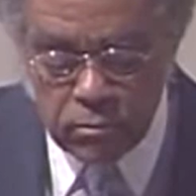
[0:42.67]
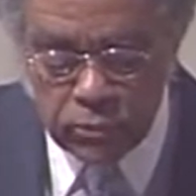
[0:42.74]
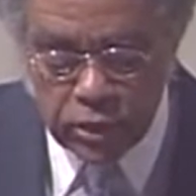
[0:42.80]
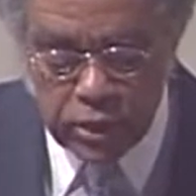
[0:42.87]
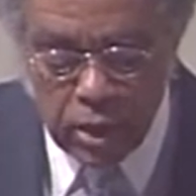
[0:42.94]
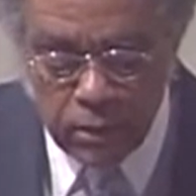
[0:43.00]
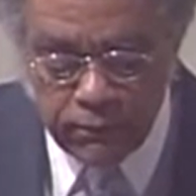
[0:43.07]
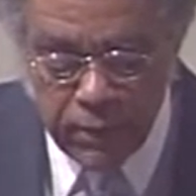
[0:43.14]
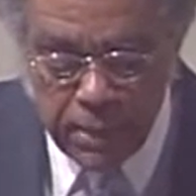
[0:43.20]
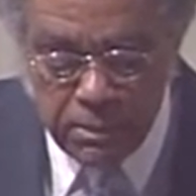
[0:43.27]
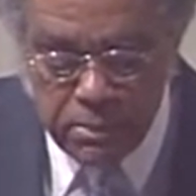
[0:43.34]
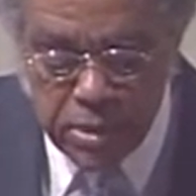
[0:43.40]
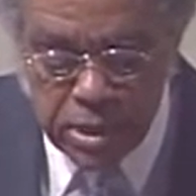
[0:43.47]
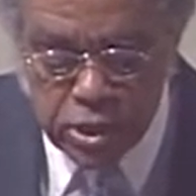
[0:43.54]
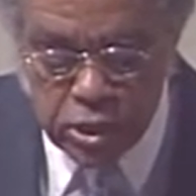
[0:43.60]

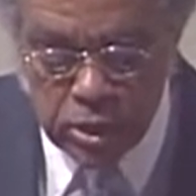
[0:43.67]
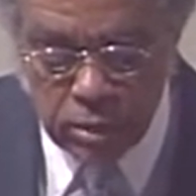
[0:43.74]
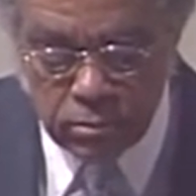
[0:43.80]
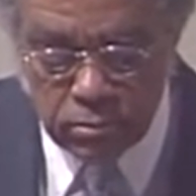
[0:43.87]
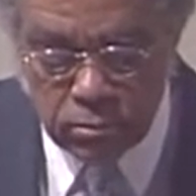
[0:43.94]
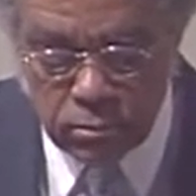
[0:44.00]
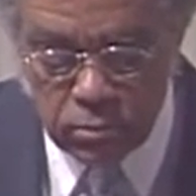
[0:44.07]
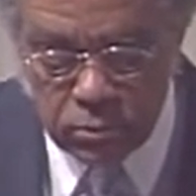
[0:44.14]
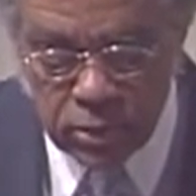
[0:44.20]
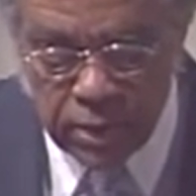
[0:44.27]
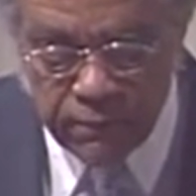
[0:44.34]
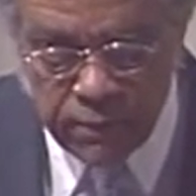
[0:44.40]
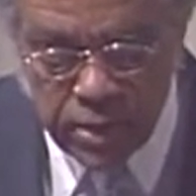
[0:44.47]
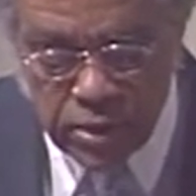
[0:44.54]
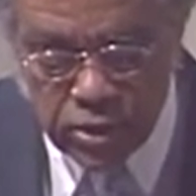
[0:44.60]
self-ambition,
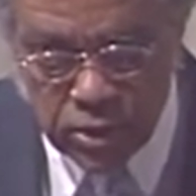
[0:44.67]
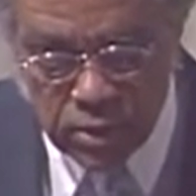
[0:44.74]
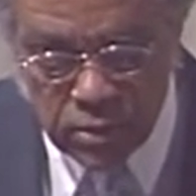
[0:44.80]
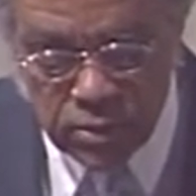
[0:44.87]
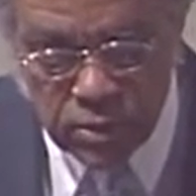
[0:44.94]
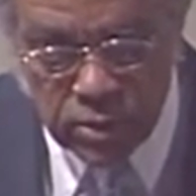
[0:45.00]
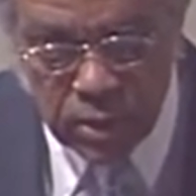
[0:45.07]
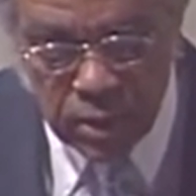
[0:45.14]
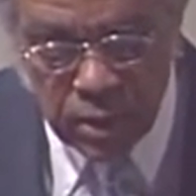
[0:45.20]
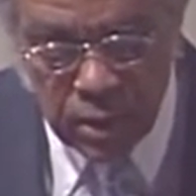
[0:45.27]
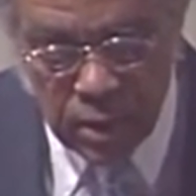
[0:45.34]
divisions,